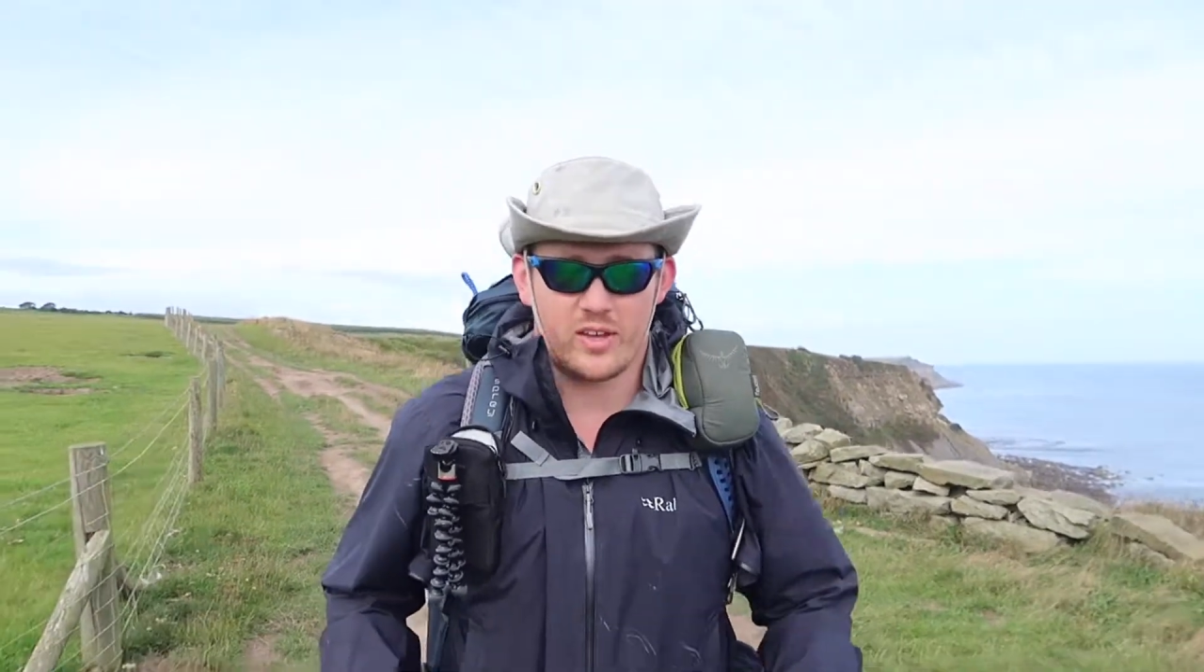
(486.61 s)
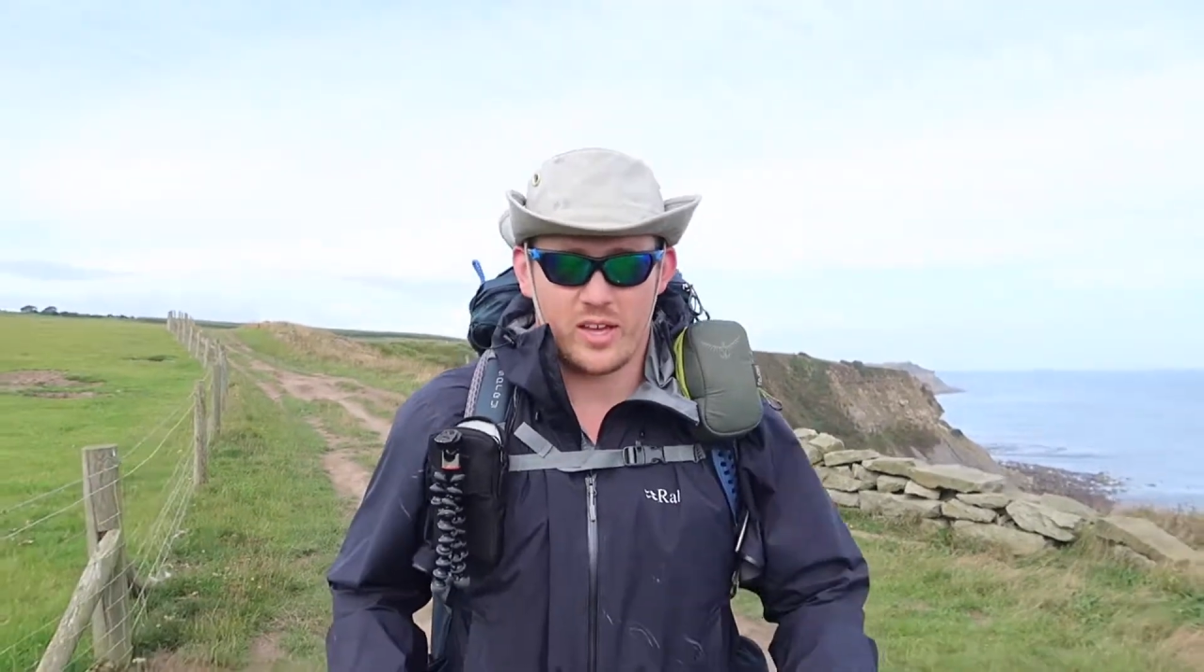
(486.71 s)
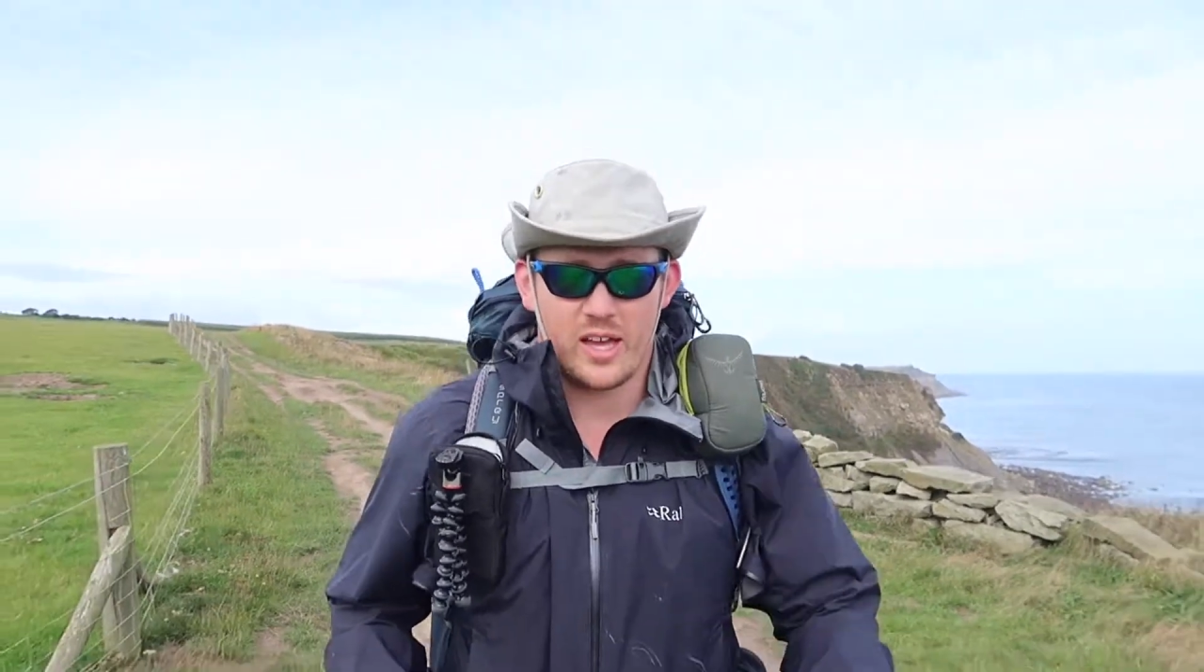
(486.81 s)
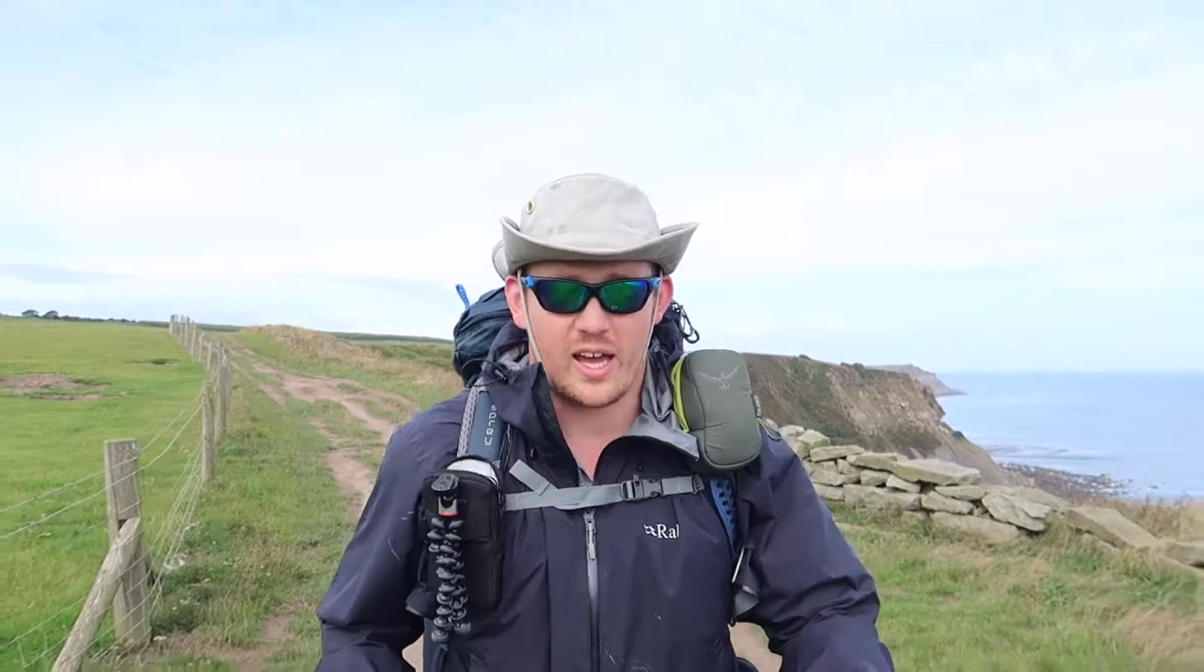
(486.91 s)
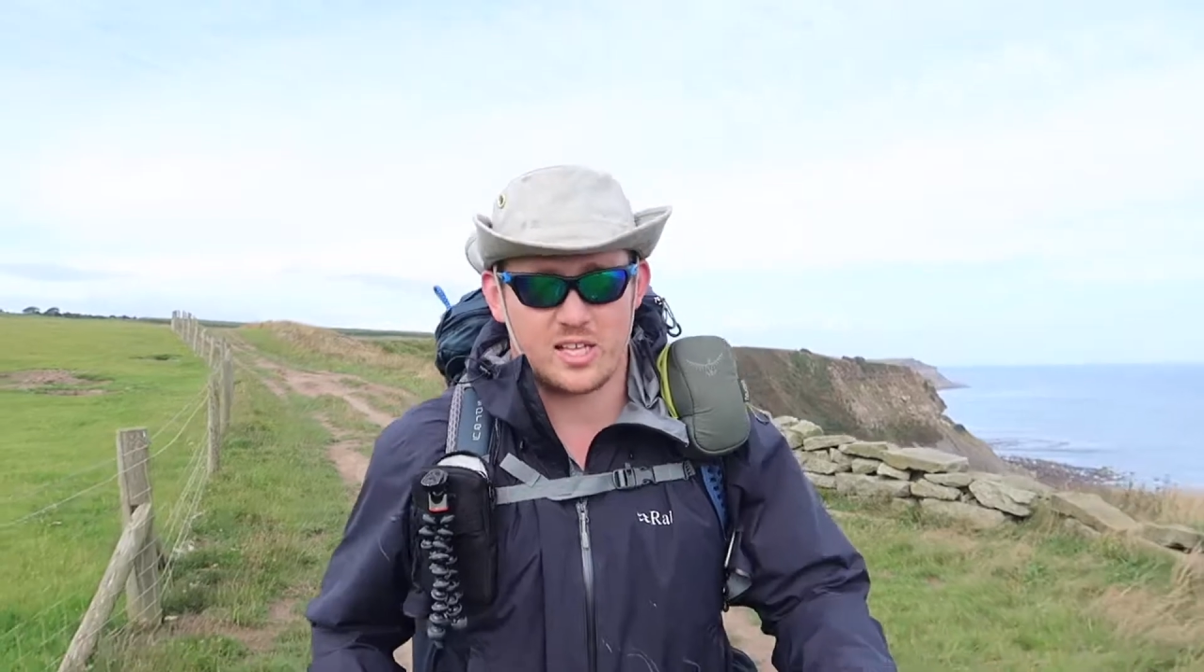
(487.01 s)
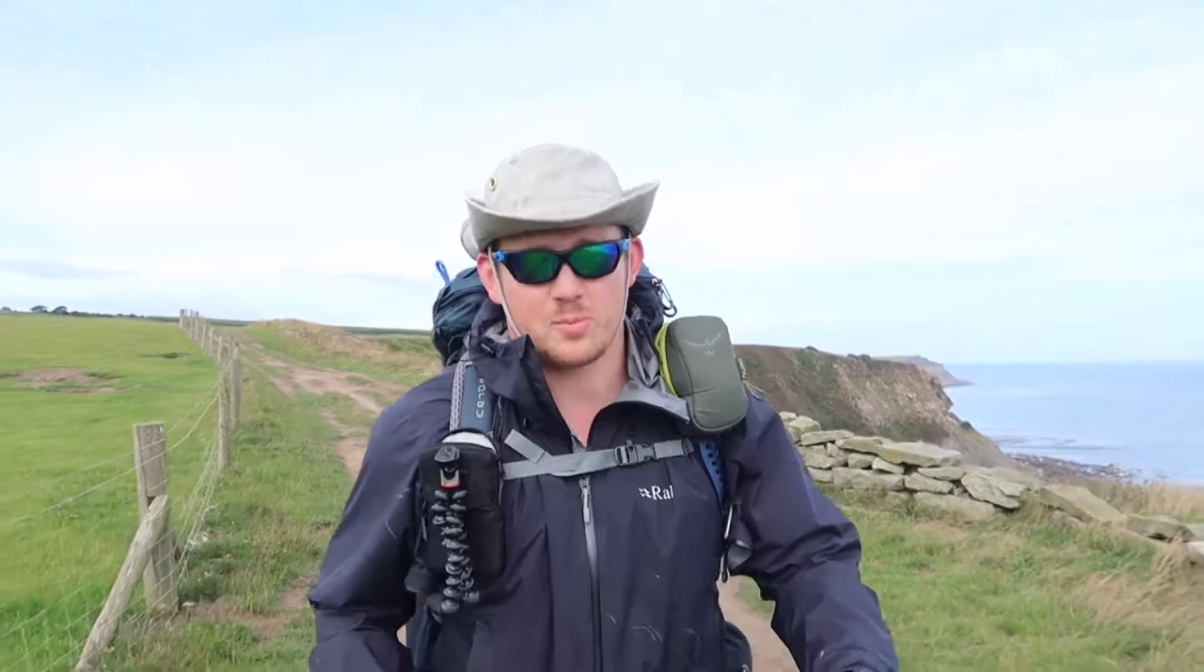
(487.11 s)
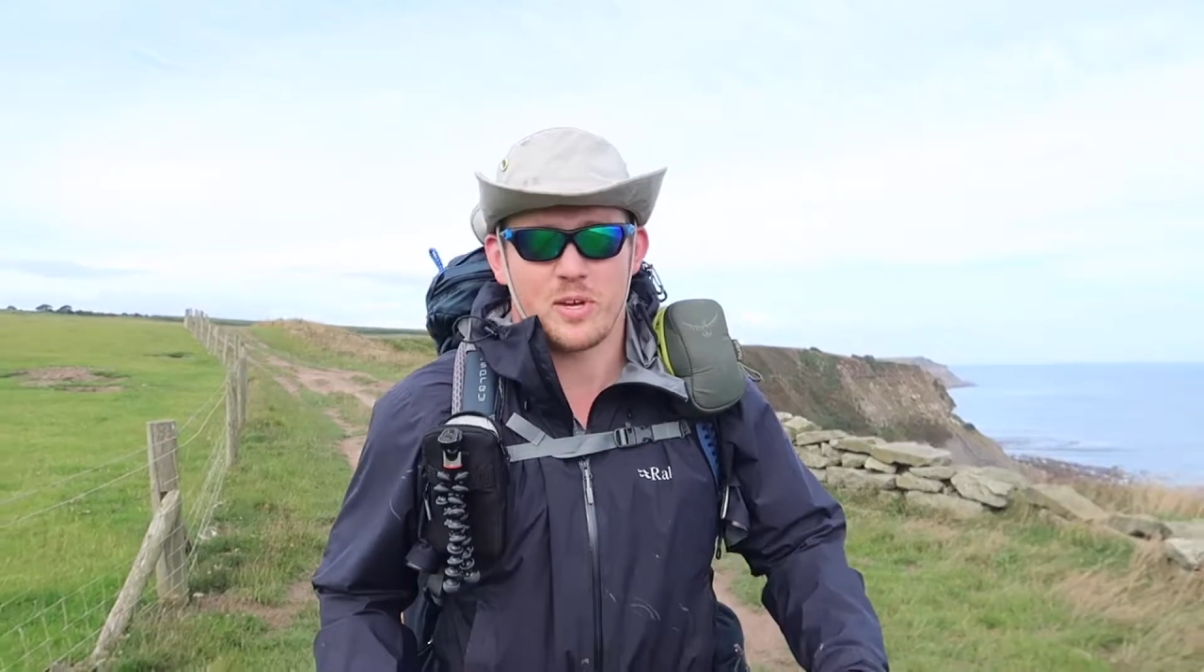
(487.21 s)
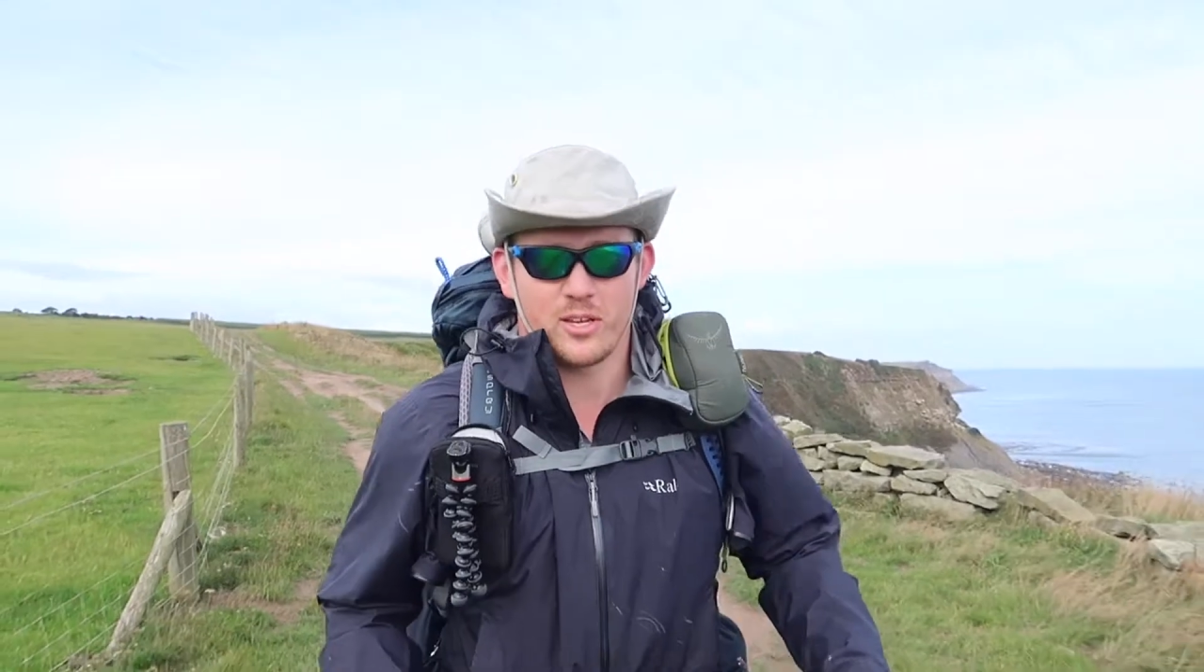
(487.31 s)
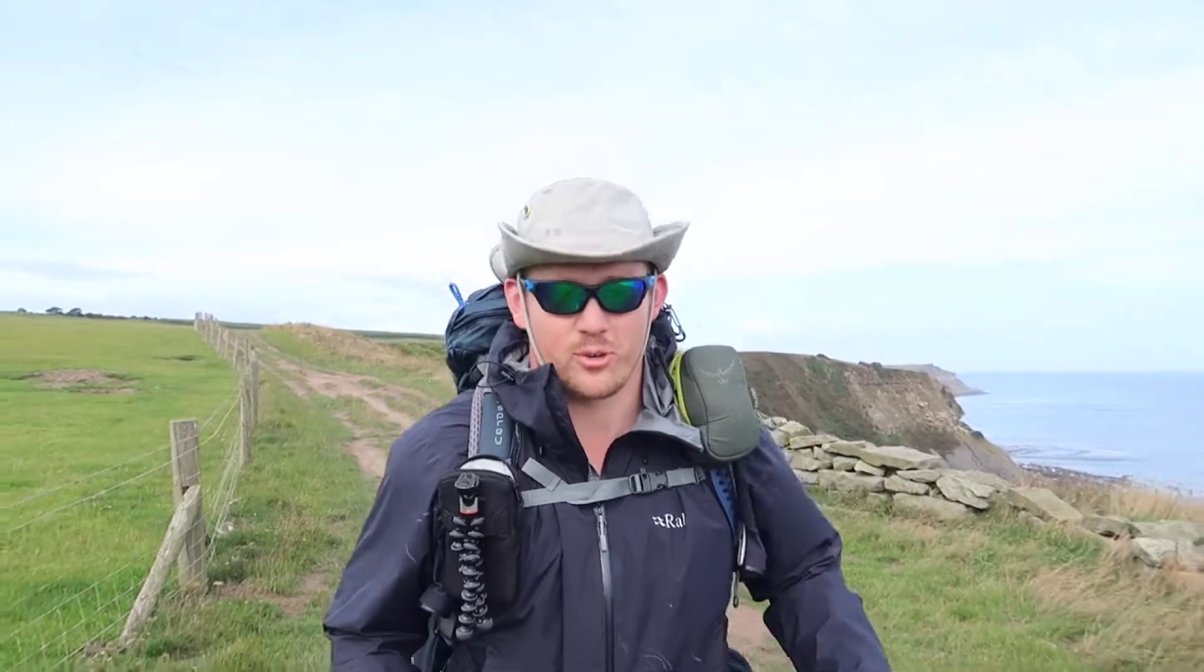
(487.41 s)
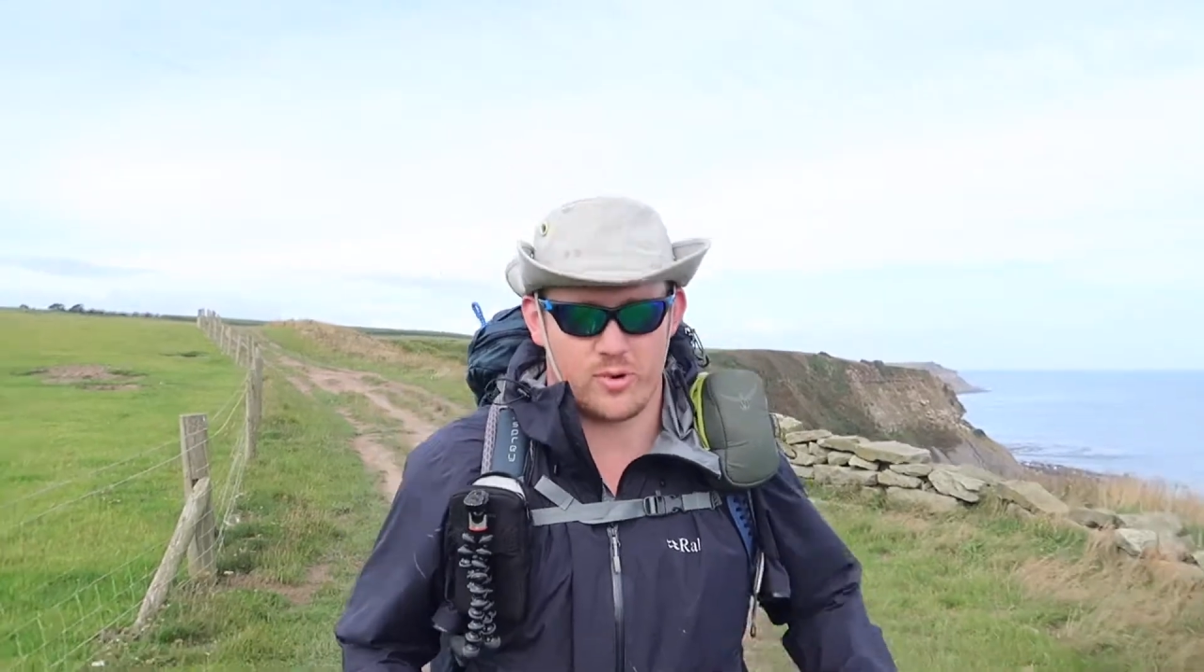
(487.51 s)
has
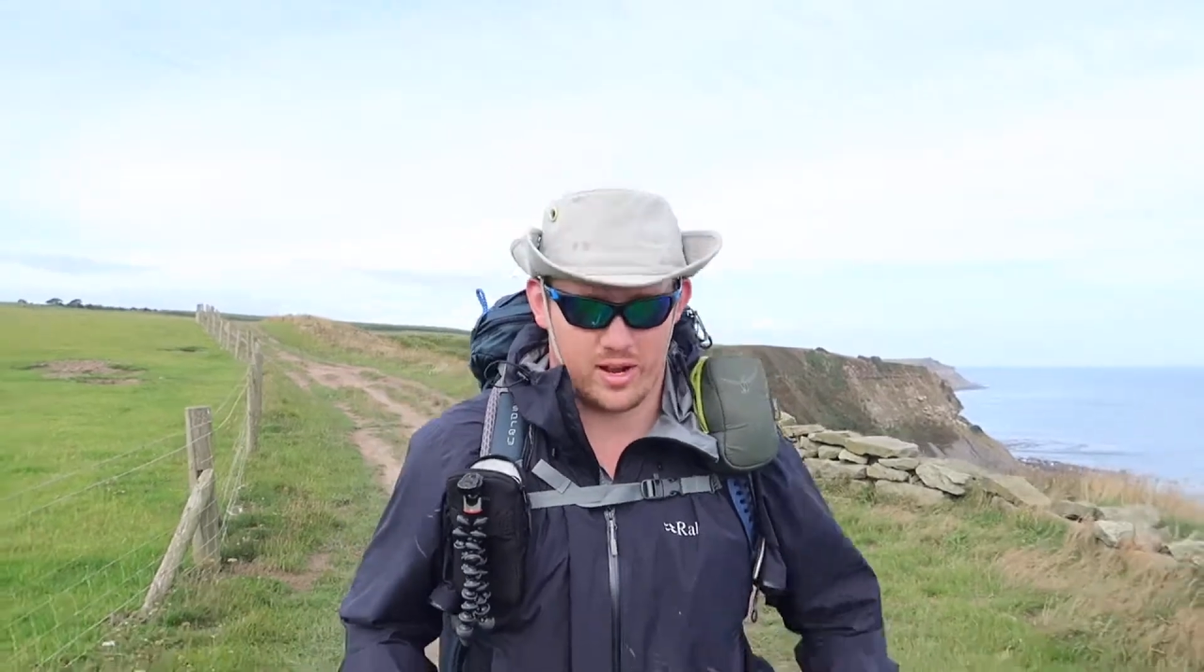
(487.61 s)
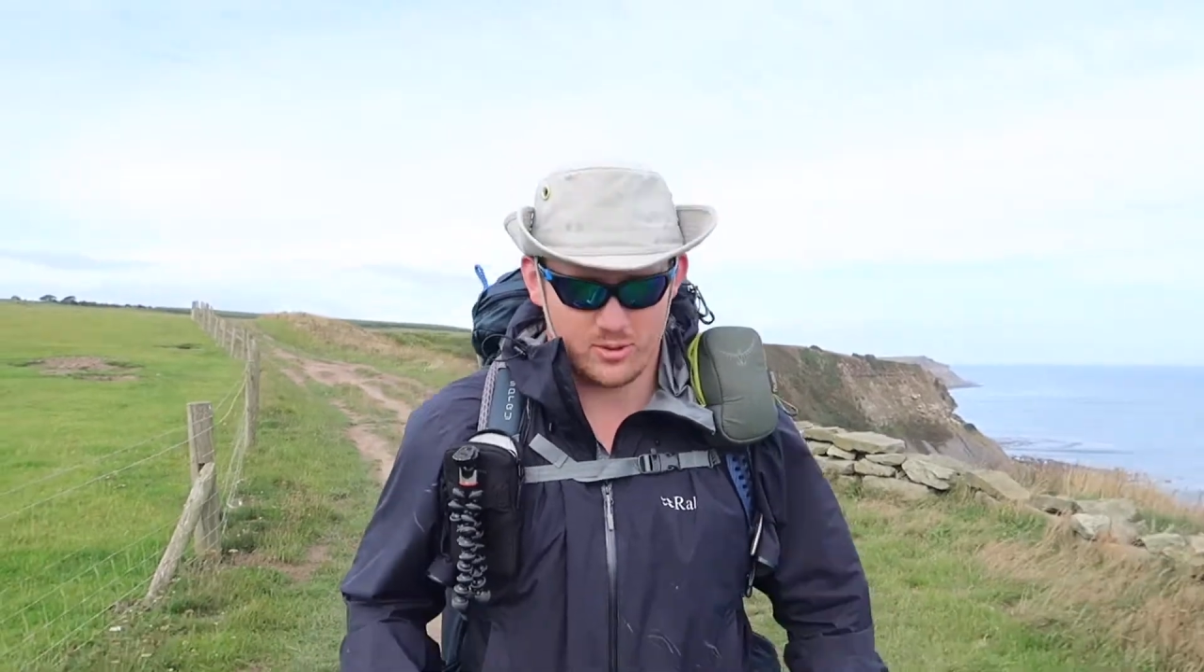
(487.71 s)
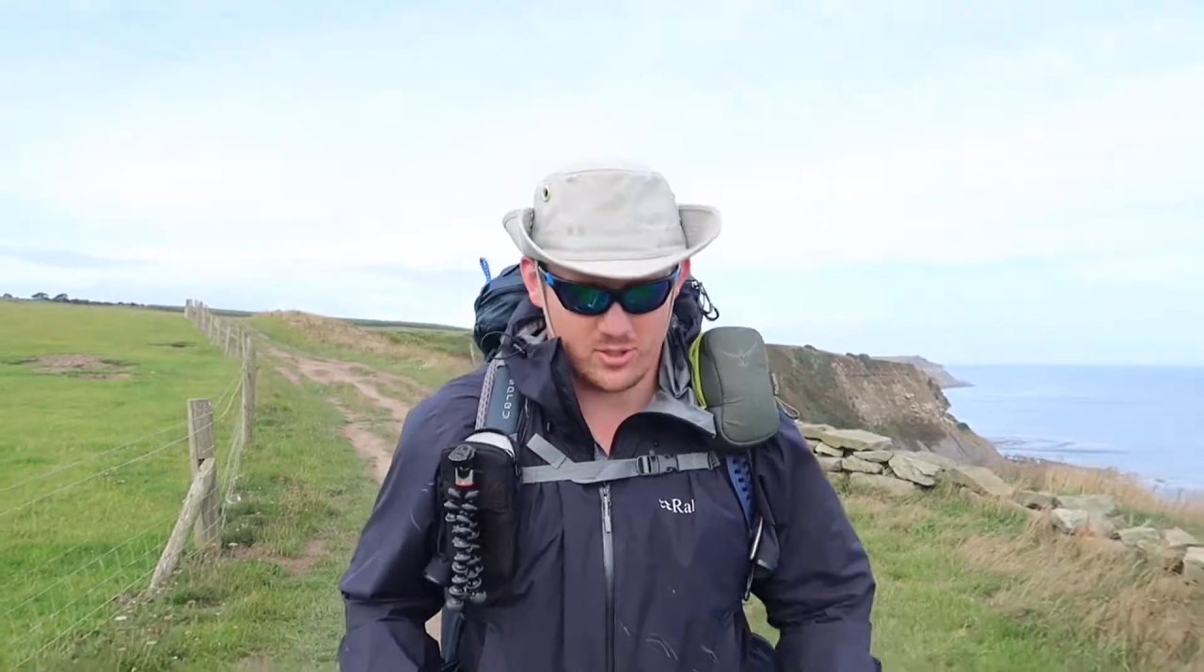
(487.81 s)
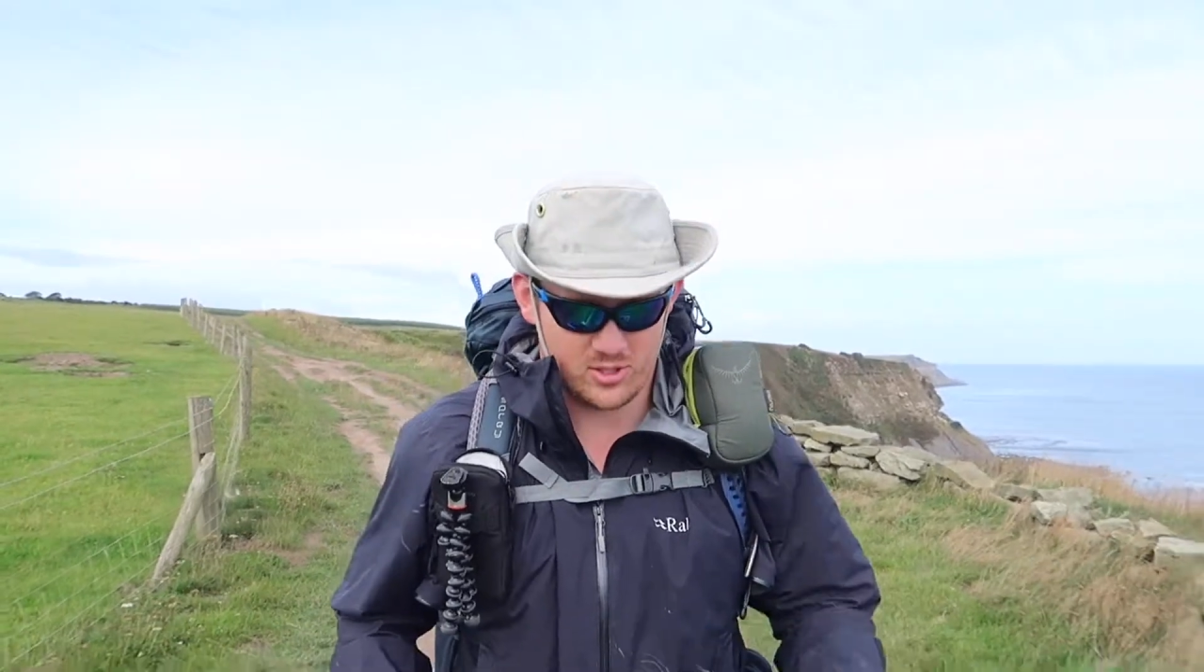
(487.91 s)
been grouse,